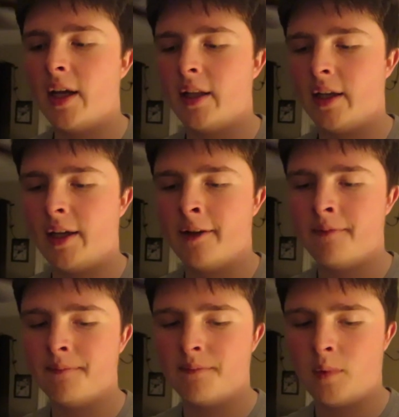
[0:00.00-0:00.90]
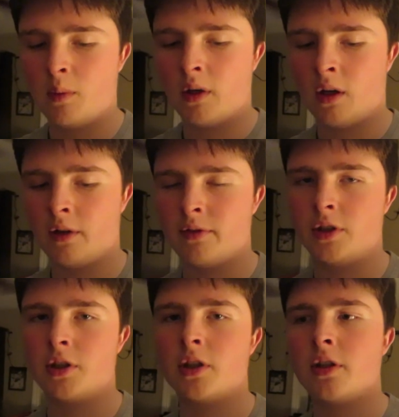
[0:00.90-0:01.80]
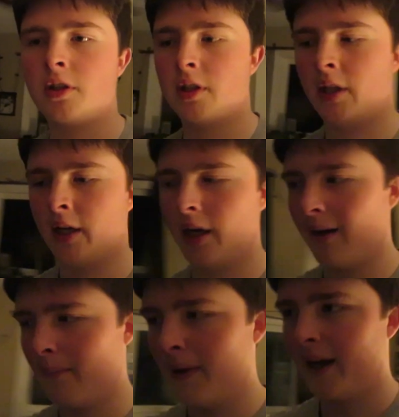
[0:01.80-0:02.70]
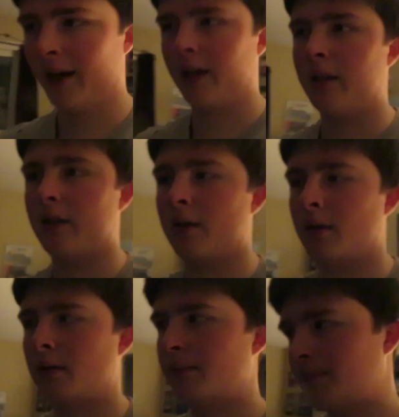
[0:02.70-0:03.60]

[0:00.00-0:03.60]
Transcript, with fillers: and then we went off to church and then I got back and then